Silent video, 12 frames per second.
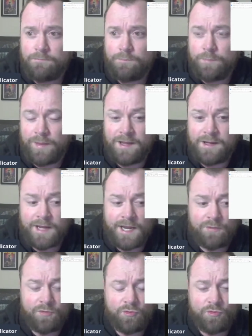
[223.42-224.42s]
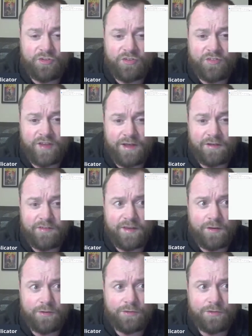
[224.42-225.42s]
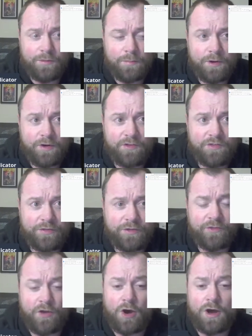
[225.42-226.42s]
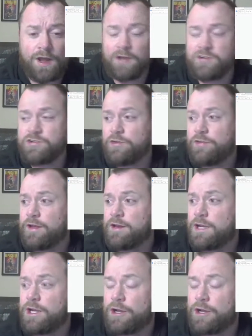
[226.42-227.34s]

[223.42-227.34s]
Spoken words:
Being able to tell the person that's hired you that